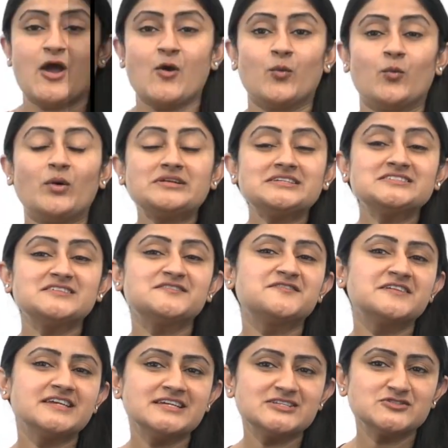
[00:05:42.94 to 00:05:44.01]
What is the
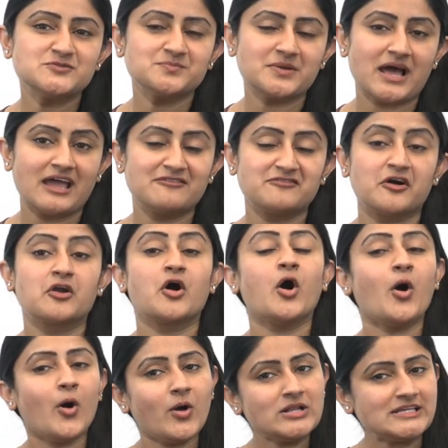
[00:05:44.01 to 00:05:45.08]
fee to apply for
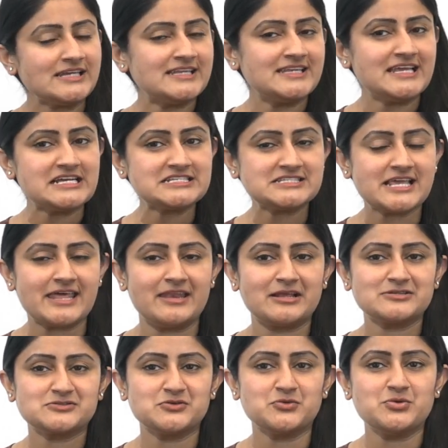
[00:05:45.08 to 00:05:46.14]
All India Sainik
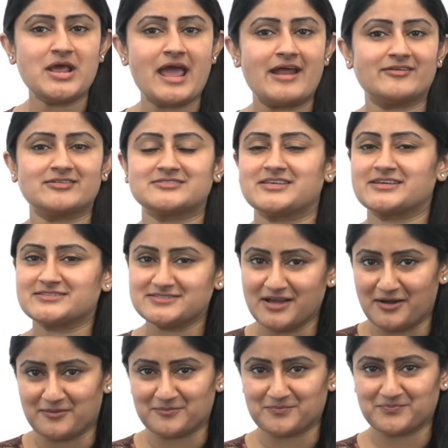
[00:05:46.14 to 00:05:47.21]
School entrance
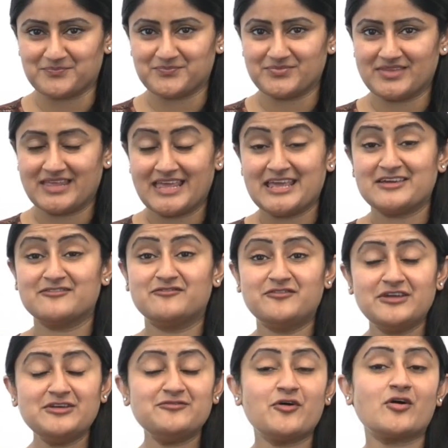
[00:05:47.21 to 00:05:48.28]
exam?
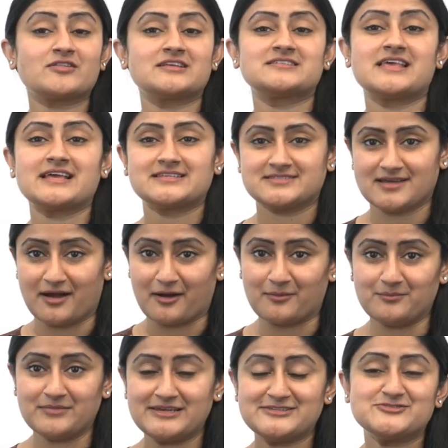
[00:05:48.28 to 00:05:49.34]
Fee for this exam
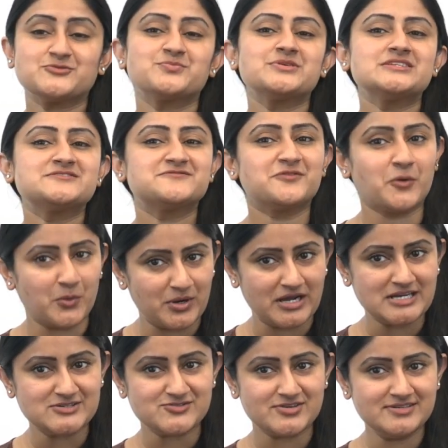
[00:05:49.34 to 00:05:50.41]
is Rs.
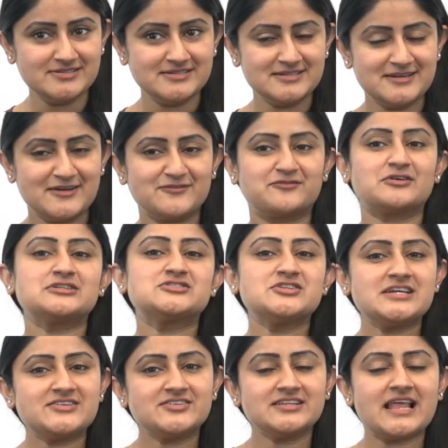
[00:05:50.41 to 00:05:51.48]
400 for
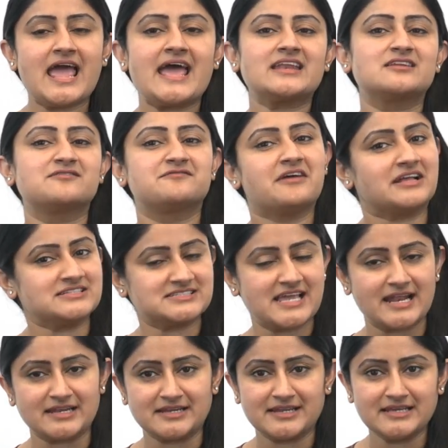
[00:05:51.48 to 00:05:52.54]
general and defense
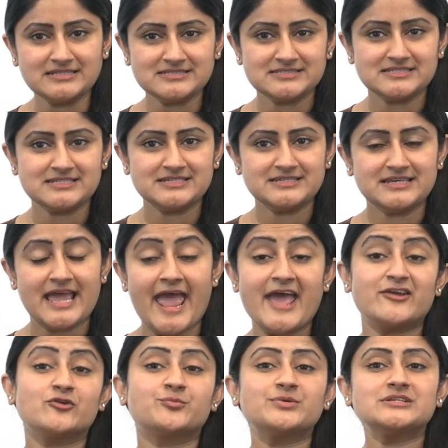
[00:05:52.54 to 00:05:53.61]
candidates
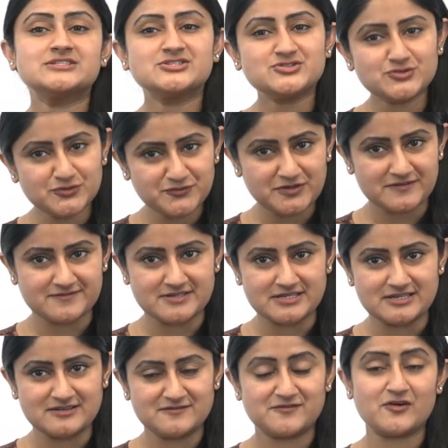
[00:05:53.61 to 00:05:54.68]
and Rs.
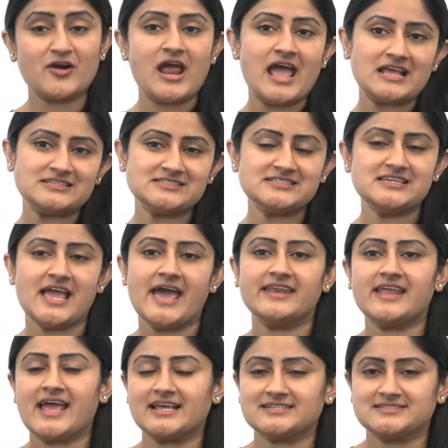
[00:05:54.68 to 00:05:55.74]
250 for SC
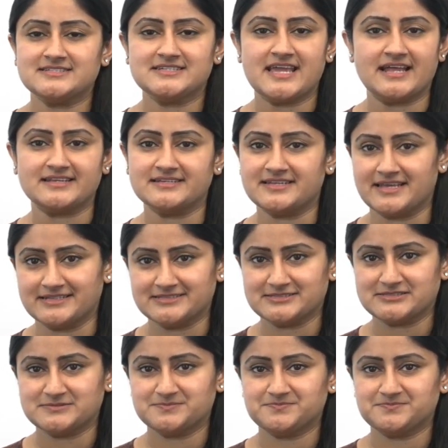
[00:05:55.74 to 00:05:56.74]
and ST candidates.